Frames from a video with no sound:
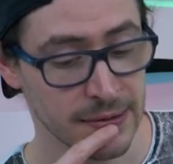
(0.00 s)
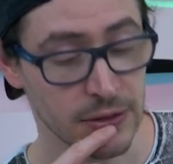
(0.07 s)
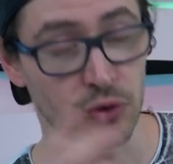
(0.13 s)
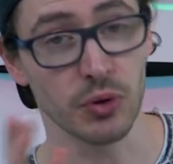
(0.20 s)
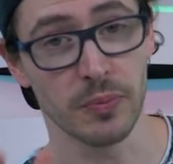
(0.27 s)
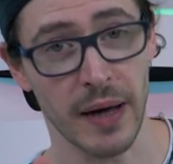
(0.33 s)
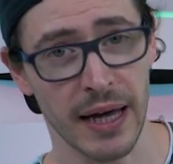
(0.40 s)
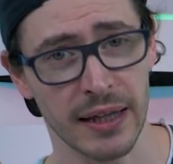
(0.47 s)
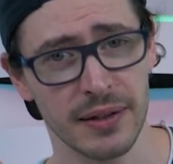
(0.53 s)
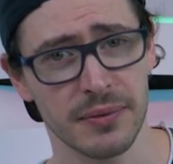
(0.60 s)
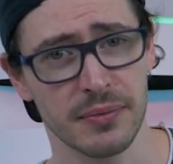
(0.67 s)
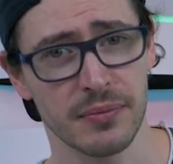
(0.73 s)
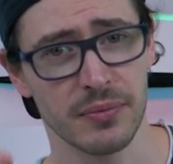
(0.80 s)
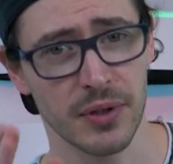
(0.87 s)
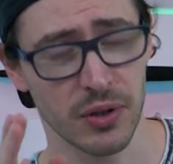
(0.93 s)
Too bad.
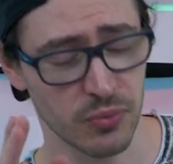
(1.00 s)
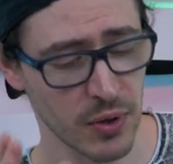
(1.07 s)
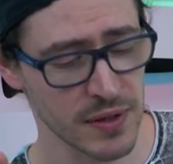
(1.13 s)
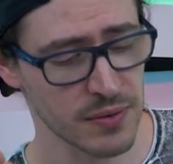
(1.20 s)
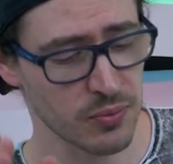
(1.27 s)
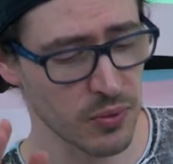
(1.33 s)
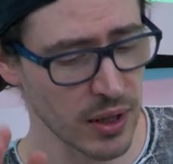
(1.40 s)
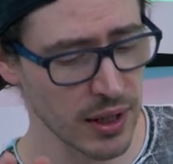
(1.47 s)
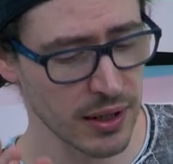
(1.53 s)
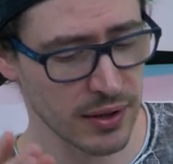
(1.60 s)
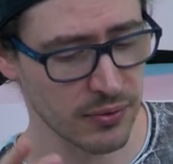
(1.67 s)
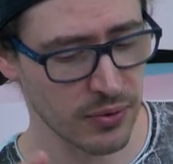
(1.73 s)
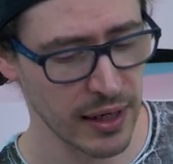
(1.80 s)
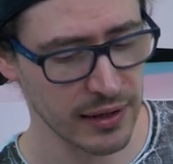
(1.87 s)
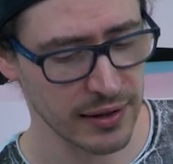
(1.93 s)
It was really
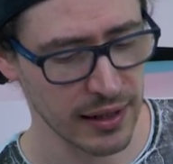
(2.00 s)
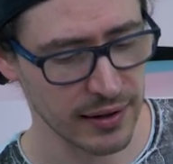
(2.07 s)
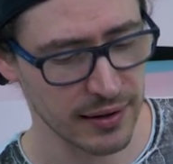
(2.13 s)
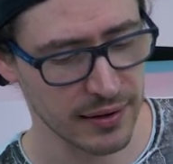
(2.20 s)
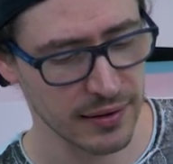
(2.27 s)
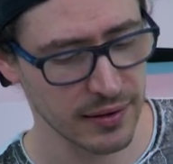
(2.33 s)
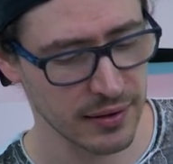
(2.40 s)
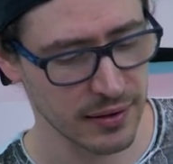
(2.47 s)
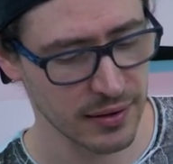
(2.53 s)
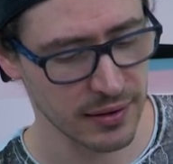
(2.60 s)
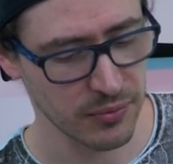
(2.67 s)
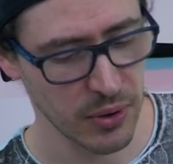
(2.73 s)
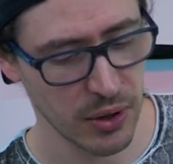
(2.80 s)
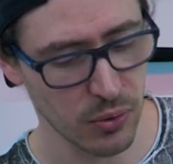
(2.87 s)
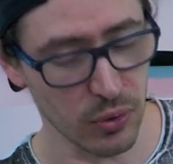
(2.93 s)
great that
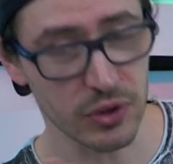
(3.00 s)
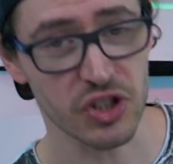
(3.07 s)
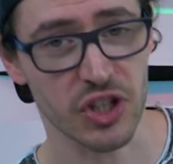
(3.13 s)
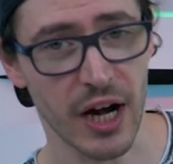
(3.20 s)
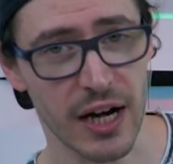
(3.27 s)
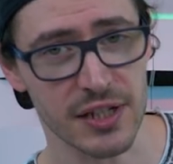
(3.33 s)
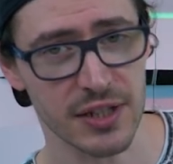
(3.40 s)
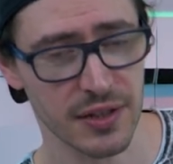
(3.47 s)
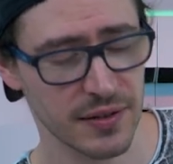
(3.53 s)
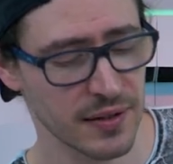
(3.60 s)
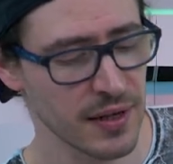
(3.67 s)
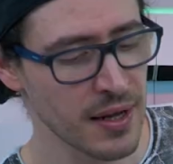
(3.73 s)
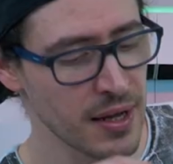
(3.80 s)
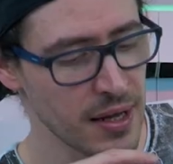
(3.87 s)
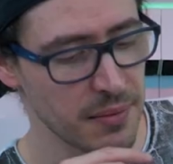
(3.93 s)
we could charge it,
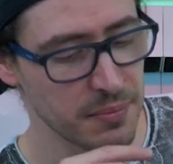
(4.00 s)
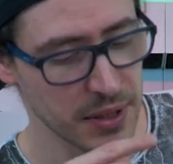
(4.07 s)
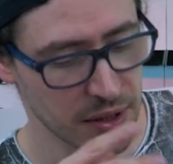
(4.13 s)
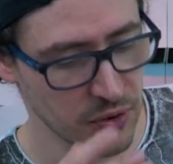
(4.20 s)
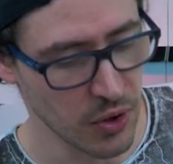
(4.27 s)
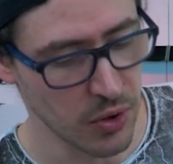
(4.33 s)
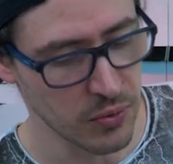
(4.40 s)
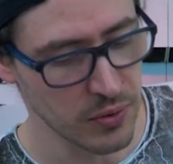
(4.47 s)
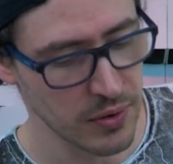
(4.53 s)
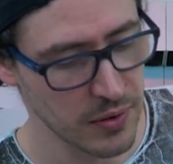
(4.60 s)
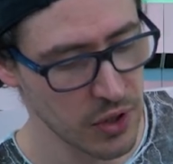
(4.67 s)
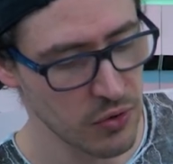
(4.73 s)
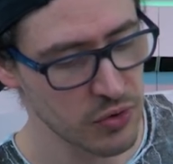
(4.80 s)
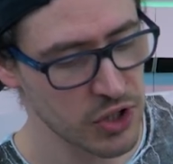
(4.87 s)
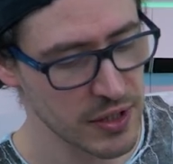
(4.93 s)
but no,
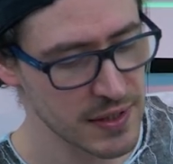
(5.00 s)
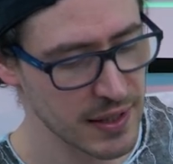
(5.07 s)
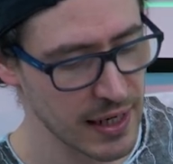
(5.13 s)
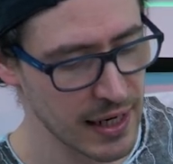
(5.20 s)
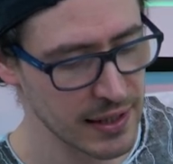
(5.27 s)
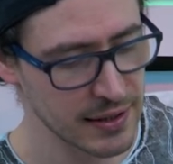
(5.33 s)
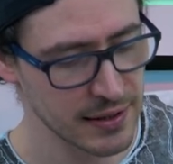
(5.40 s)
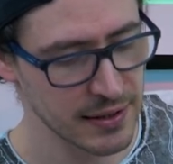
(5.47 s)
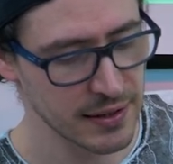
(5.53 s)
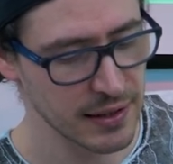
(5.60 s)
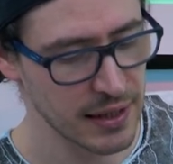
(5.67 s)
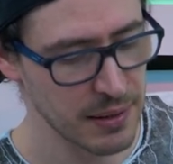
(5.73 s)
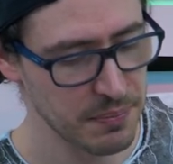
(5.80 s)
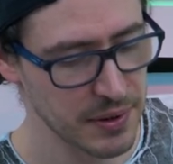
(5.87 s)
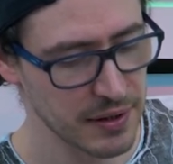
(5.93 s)
you just can
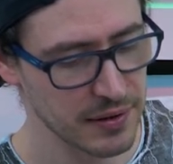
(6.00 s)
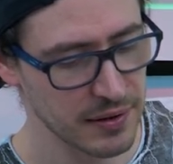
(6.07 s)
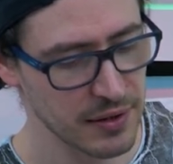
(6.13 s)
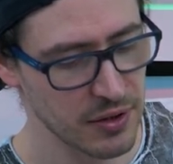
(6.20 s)
keep it.